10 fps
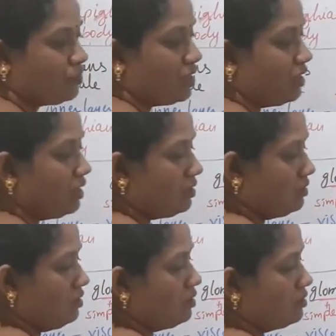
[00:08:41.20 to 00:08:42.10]

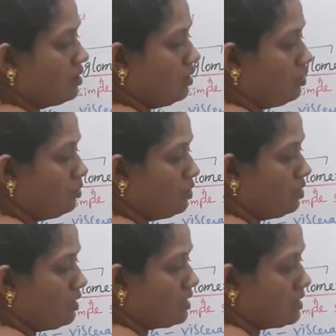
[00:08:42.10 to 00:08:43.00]
Here the
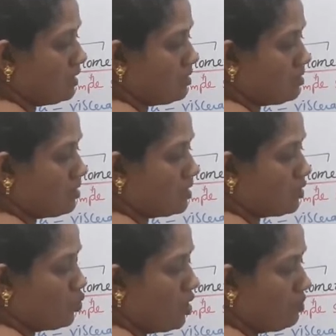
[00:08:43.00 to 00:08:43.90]
glomerulus cells, the
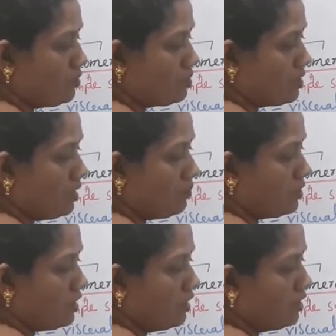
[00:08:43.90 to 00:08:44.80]
squamosal
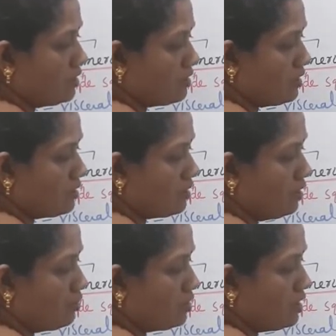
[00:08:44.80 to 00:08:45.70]
epithelial cells,
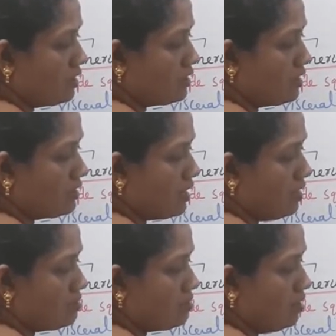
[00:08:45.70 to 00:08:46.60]
endothelial cells
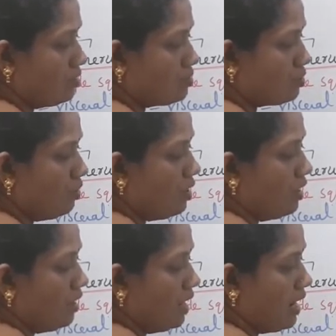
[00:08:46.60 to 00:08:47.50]
also
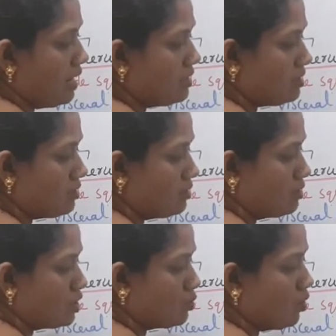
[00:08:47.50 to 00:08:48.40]
has
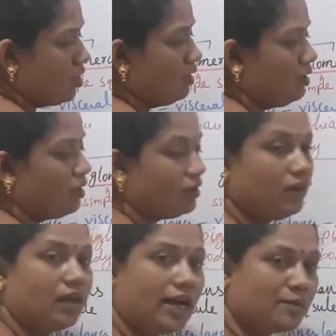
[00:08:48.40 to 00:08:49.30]
small
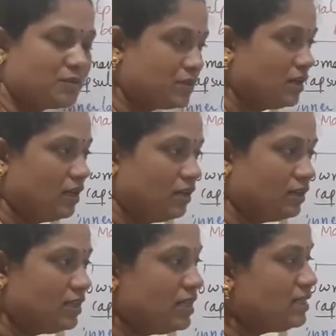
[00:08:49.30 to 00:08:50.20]
gaps.
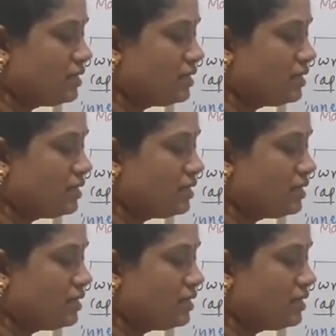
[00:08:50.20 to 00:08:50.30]
These